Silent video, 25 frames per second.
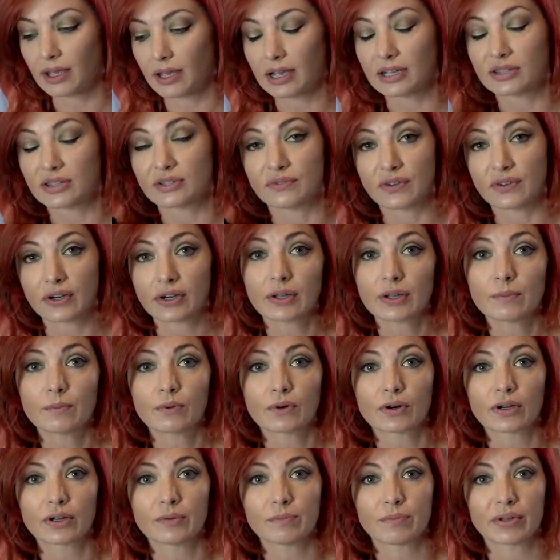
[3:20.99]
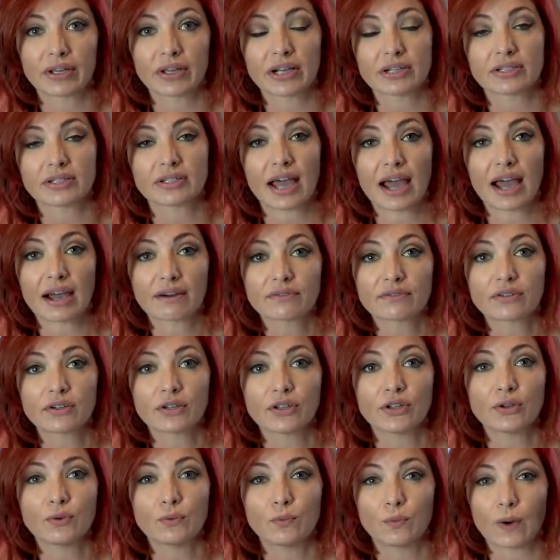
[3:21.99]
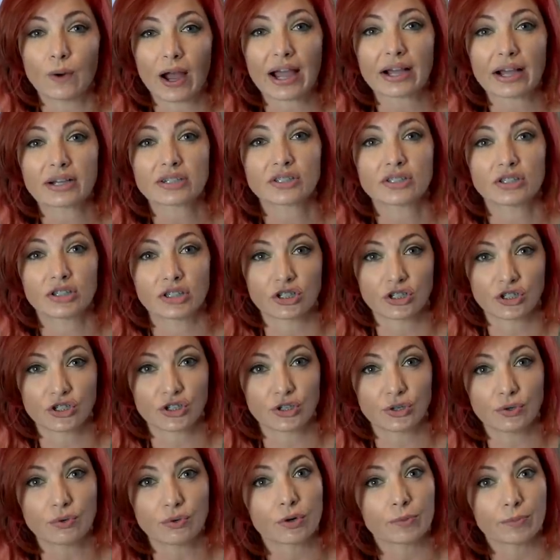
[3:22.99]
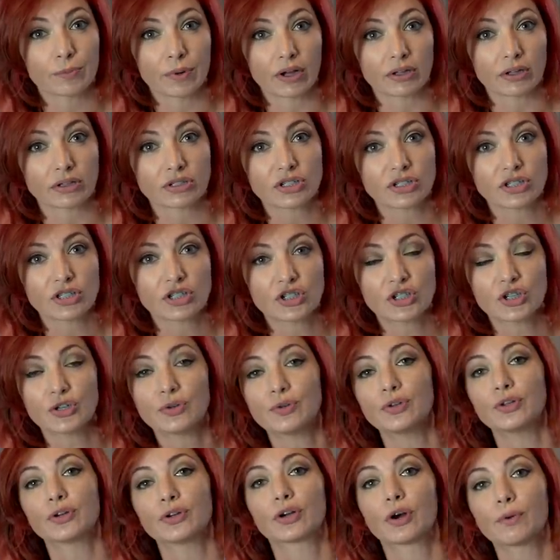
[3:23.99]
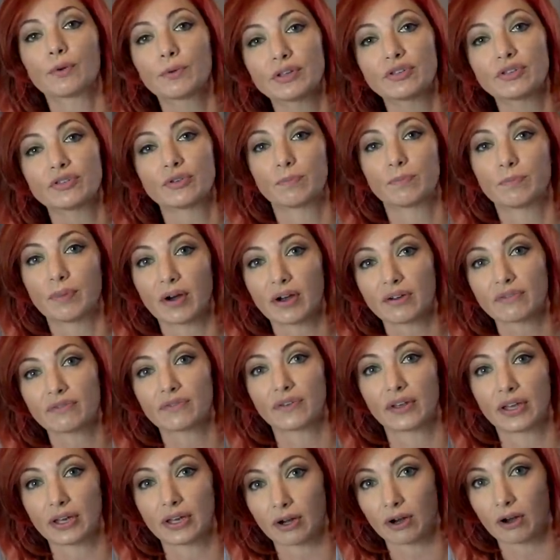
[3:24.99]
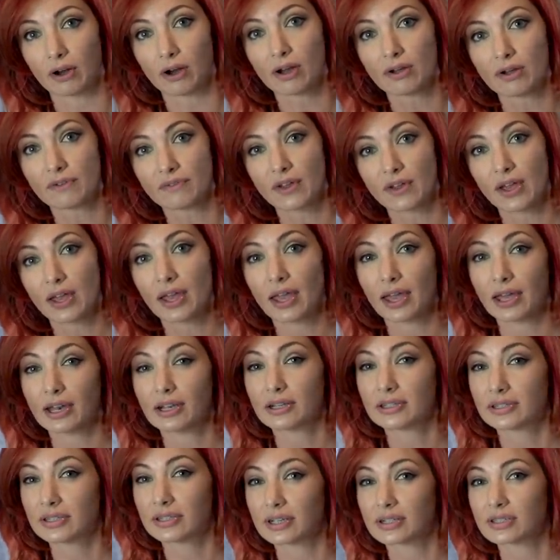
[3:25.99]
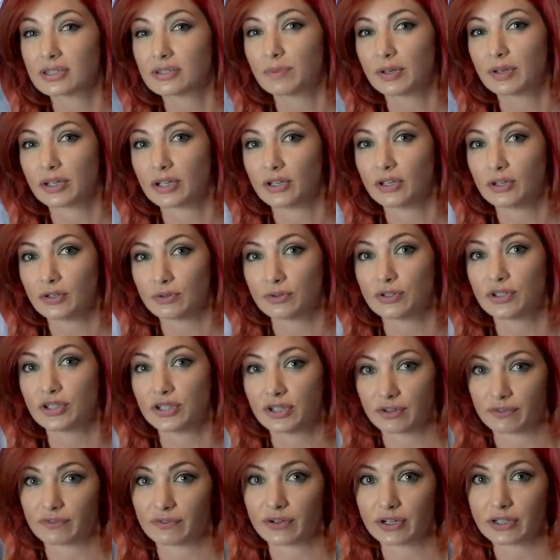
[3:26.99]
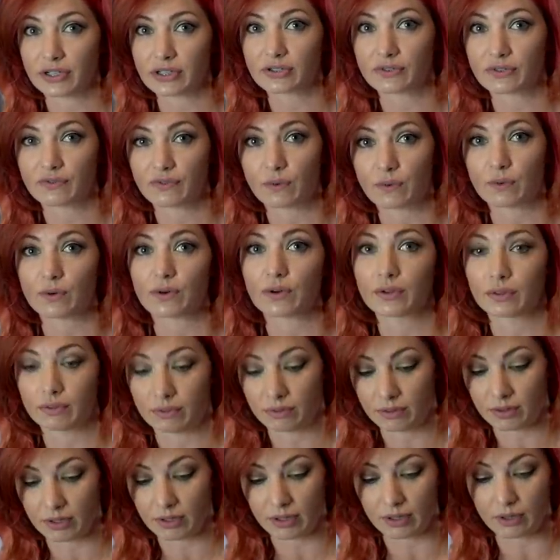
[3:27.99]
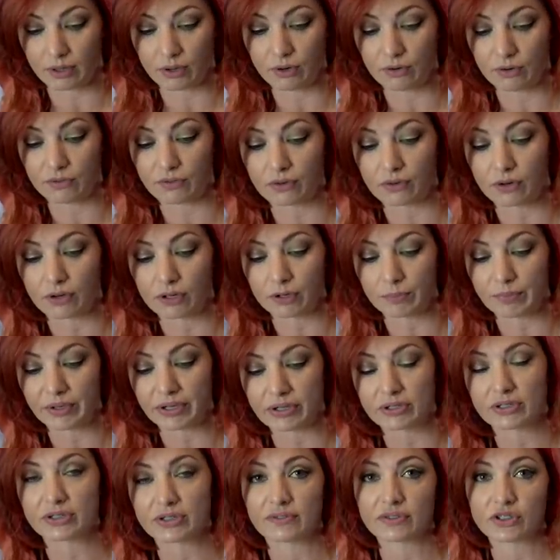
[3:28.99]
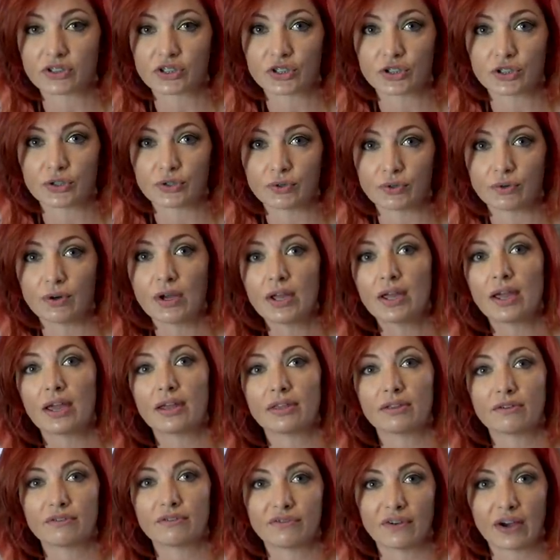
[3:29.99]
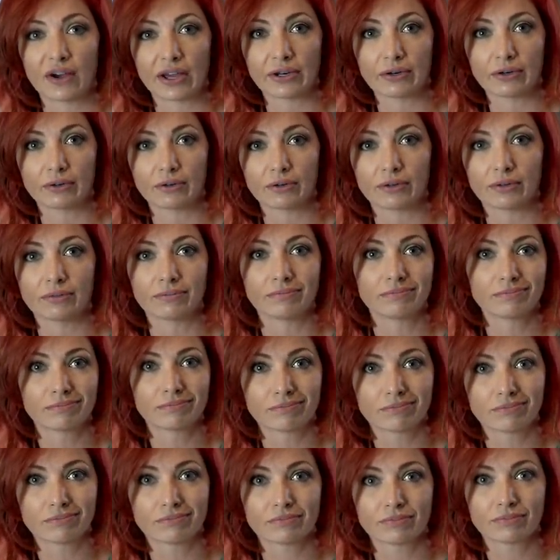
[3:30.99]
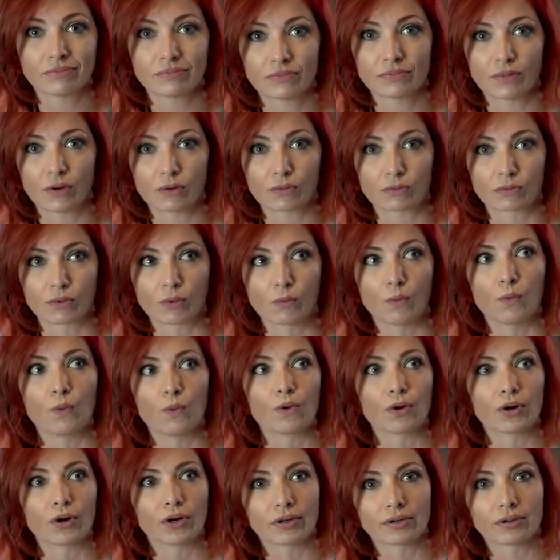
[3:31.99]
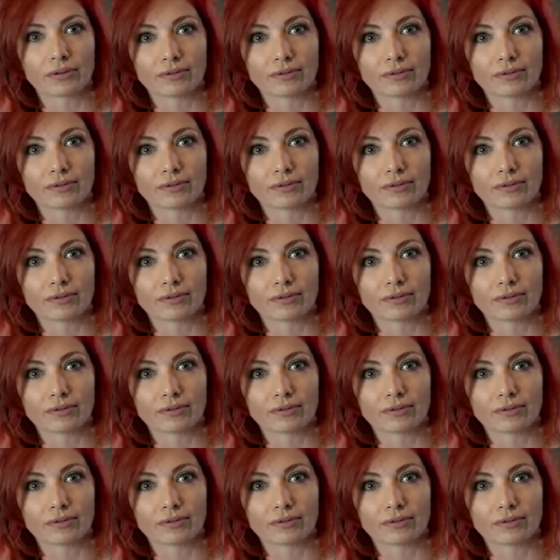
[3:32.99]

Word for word: It's very important because after you wax the shoe or polish the shoe, you're going to buff it off and it does make a huge difference for the overall appearance of the shoe in the final reward.